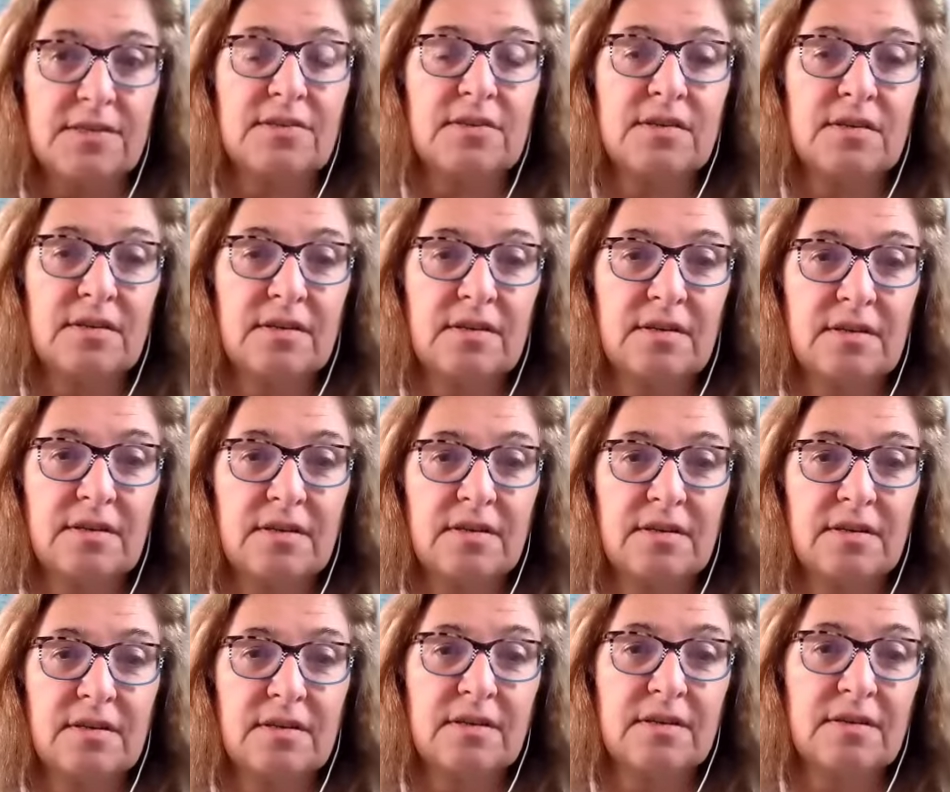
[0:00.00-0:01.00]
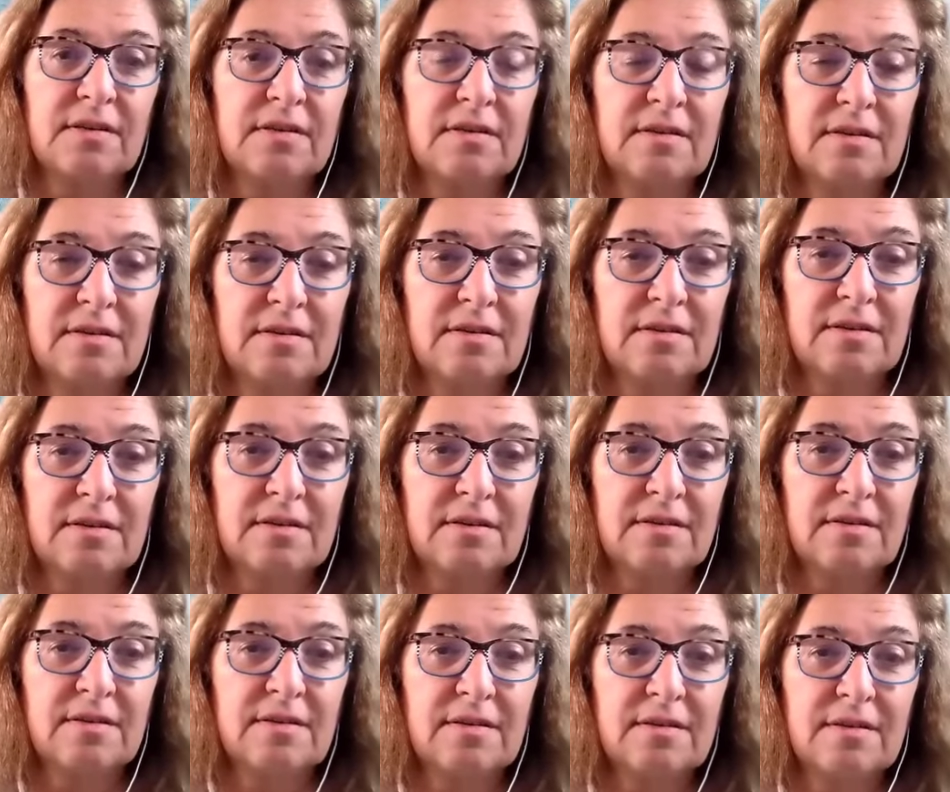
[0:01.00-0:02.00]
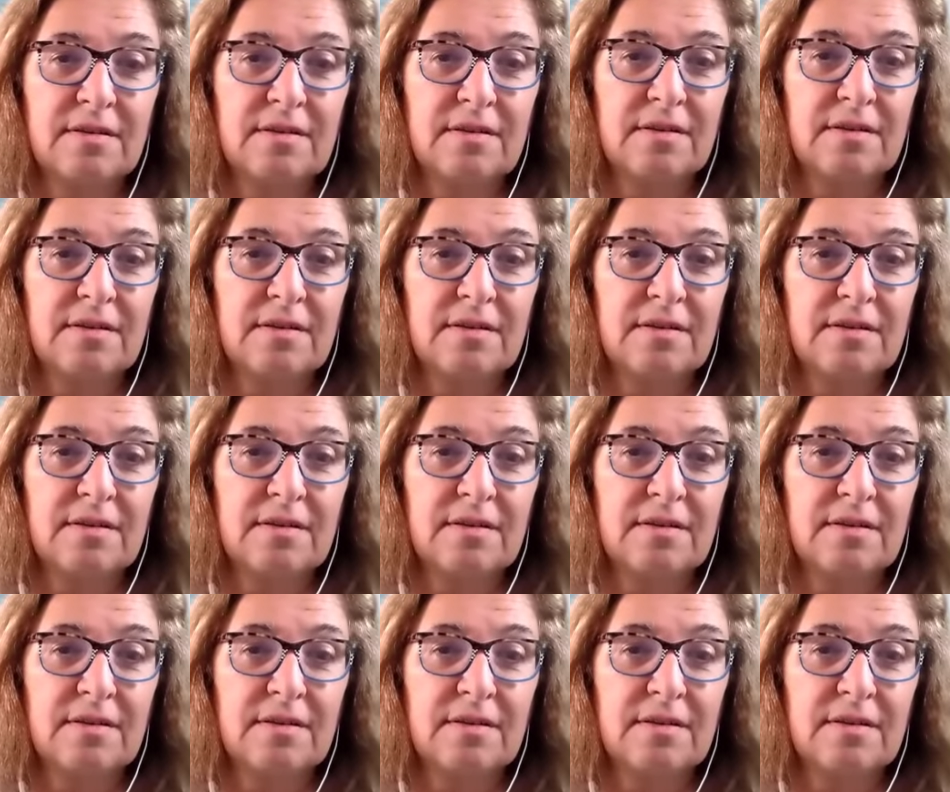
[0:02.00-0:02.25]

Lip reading: In terms of that genre and time.